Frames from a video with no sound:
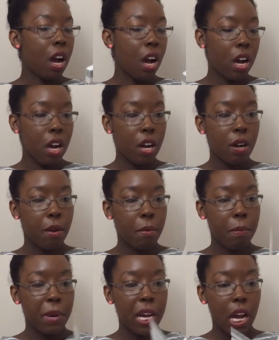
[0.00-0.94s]

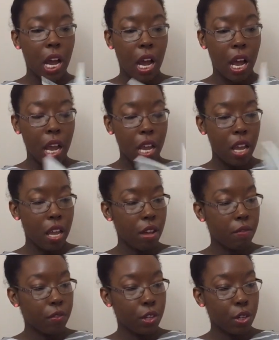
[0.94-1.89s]
I
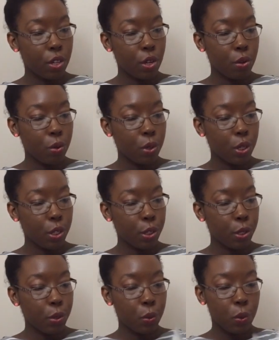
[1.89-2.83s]
have no
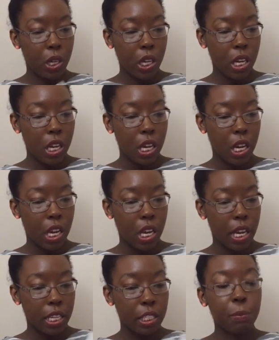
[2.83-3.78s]
clue
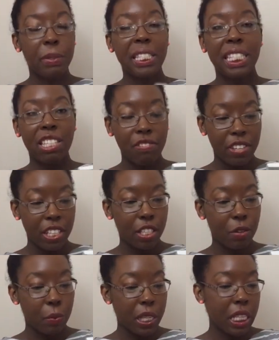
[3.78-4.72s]

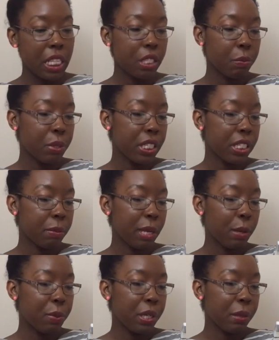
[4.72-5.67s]
specifically what this book is
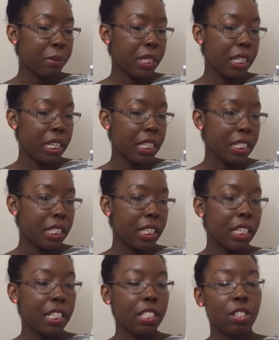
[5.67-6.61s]
about, but I'm
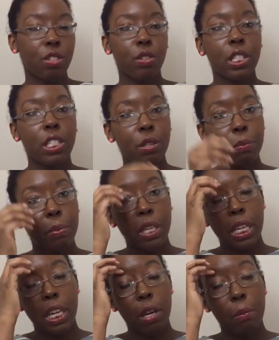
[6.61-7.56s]
guessing it's going to
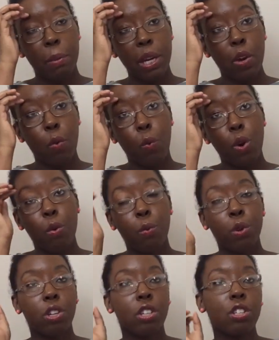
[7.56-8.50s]
be about
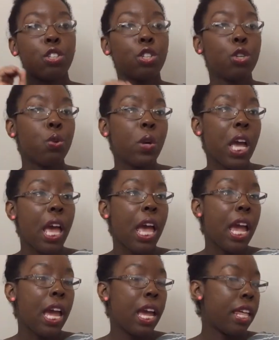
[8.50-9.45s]
World War II
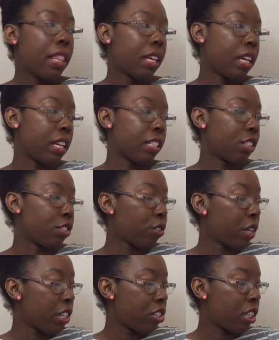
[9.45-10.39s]
and the
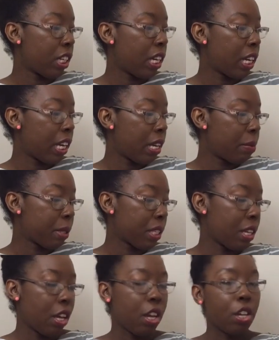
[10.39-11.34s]
concentration
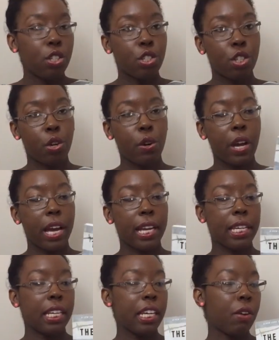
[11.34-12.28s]
camps. So
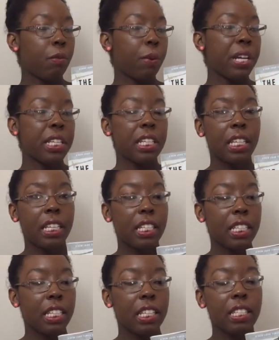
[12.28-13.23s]
I can't wait to get
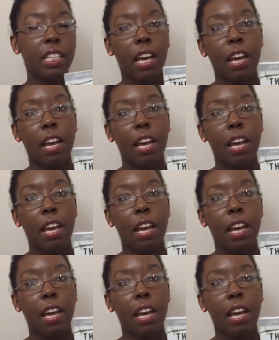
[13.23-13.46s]
into this.